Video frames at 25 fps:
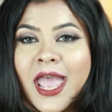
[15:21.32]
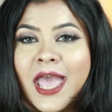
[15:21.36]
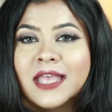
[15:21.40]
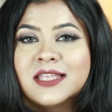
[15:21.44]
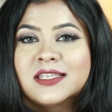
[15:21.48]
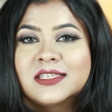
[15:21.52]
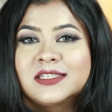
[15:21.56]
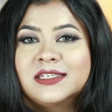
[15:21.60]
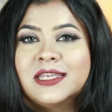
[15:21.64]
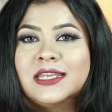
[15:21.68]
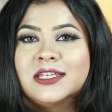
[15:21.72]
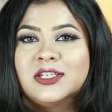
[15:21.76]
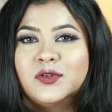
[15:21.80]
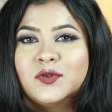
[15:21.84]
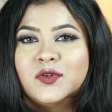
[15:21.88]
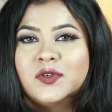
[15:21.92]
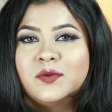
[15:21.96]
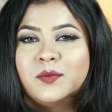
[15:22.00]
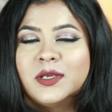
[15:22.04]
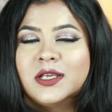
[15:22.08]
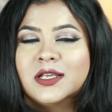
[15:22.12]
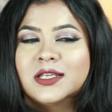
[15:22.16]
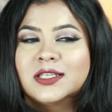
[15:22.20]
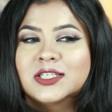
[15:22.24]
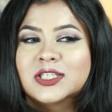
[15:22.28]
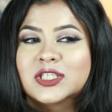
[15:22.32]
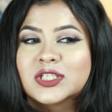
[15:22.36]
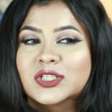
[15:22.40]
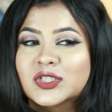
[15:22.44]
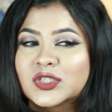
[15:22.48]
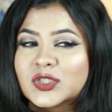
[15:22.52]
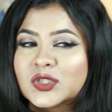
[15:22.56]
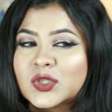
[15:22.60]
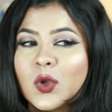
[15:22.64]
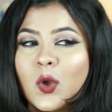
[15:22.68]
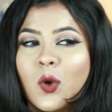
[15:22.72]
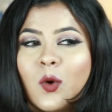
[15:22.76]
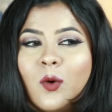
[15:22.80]
And stay tuned because
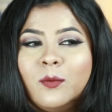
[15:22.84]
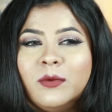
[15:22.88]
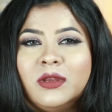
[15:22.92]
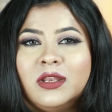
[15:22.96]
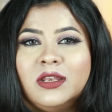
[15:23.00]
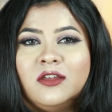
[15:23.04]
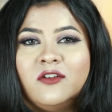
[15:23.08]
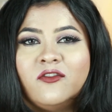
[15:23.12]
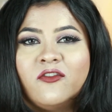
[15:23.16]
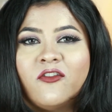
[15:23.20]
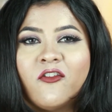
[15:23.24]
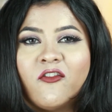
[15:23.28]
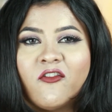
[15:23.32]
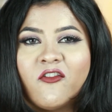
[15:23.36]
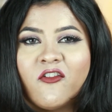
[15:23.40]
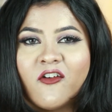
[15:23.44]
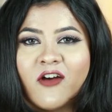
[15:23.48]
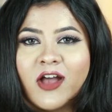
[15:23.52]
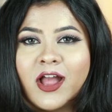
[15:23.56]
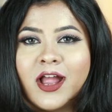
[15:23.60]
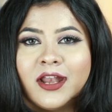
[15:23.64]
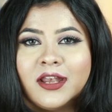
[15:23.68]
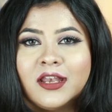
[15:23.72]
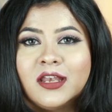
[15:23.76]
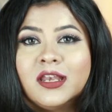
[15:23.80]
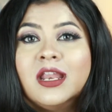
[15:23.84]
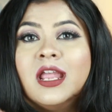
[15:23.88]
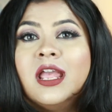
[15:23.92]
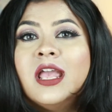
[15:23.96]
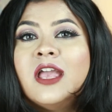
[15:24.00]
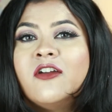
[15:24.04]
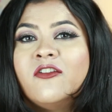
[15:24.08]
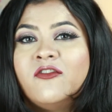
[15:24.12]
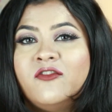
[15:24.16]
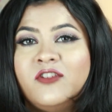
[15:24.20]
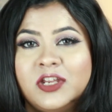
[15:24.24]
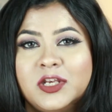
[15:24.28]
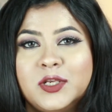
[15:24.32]
so many fun
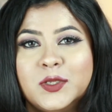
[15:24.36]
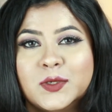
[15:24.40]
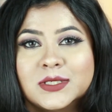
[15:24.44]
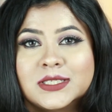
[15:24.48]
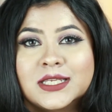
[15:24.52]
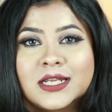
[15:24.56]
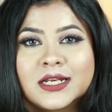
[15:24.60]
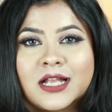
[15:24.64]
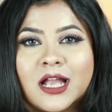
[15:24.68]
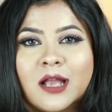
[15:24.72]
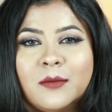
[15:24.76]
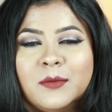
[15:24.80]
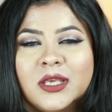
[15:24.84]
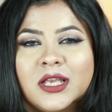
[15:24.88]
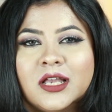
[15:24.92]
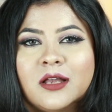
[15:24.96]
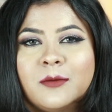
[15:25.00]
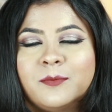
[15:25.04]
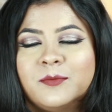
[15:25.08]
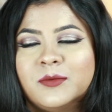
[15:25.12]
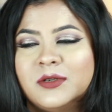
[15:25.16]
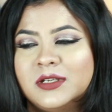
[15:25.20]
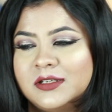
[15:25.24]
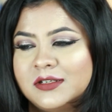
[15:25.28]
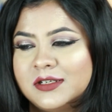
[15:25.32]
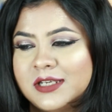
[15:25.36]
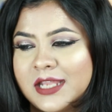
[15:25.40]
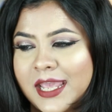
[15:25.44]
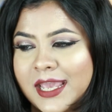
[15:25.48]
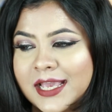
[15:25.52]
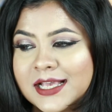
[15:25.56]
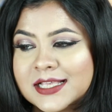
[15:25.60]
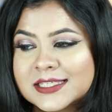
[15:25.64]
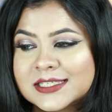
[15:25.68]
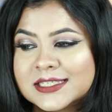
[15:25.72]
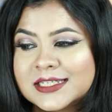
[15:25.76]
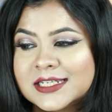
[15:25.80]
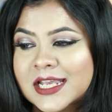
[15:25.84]
videos are coming up
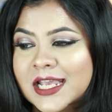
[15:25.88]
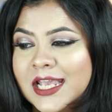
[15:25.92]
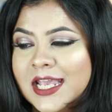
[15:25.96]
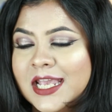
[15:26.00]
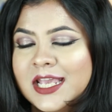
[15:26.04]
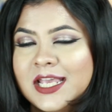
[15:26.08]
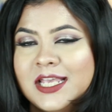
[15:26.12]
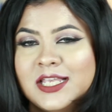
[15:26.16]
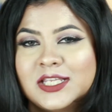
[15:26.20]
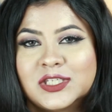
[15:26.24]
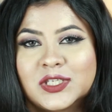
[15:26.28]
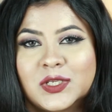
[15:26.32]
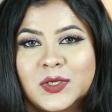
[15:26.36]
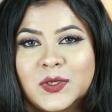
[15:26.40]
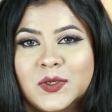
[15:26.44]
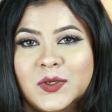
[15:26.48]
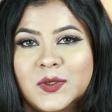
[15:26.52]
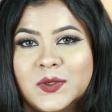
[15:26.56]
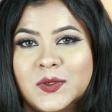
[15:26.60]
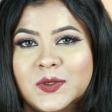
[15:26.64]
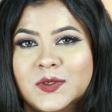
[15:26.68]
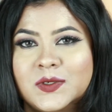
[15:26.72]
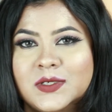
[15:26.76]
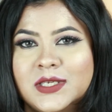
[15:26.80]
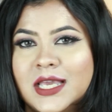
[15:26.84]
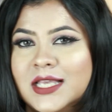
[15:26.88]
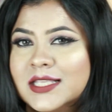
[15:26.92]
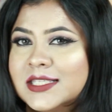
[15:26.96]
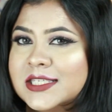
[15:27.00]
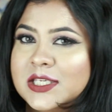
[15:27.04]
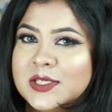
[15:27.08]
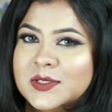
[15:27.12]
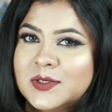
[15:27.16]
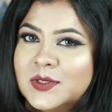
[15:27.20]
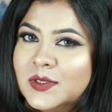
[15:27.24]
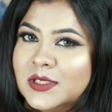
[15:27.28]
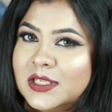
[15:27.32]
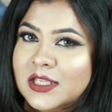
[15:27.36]
next. So yeah, see
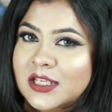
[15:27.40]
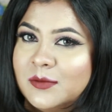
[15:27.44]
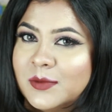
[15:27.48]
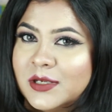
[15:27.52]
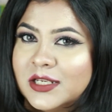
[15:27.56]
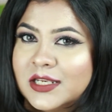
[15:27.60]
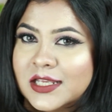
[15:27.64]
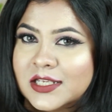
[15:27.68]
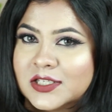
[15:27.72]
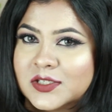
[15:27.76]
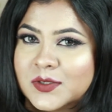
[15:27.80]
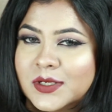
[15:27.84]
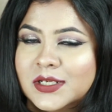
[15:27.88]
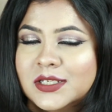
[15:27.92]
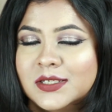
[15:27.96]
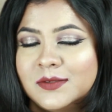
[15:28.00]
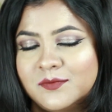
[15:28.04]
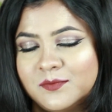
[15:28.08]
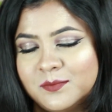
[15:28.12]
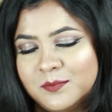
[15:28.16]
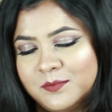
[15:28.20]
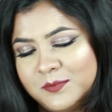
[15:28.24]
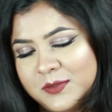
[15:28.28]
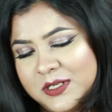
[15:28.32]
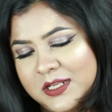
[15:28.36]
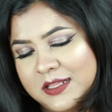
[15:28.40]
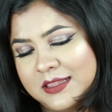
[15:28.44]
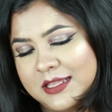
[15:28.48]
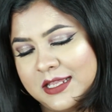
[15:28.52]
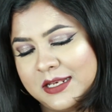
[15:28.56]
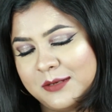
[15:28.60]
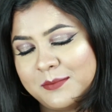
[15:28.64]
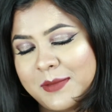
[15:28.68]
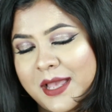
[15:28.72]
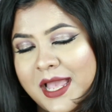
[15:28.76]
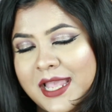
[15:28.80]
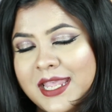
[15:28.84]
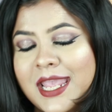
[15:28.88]
you soon in my next one. Till
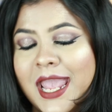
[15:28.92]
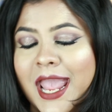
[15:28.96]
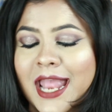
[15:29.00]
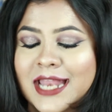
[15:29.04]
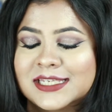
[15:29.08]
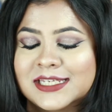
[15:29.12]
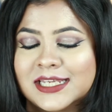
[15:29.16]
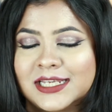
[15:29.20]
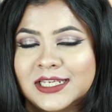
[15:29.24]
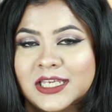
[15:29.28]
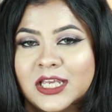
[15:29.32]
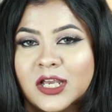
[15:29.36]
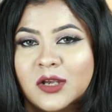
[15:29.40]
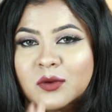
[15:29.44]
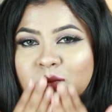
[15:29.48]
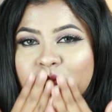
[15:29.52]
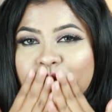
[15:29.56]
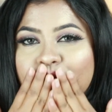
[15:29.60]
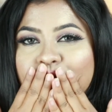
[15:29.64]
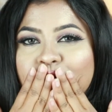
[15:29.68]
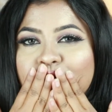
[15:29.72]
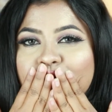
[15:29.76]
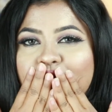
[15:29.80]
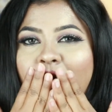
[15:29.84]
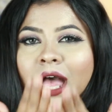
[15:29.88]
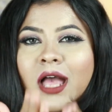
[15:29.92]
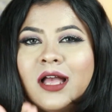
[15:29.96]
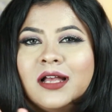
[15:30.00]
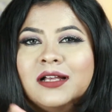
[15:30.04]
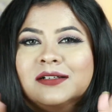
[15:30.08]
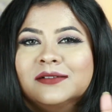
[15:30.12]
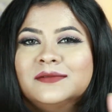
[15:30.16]
then, bye and take care.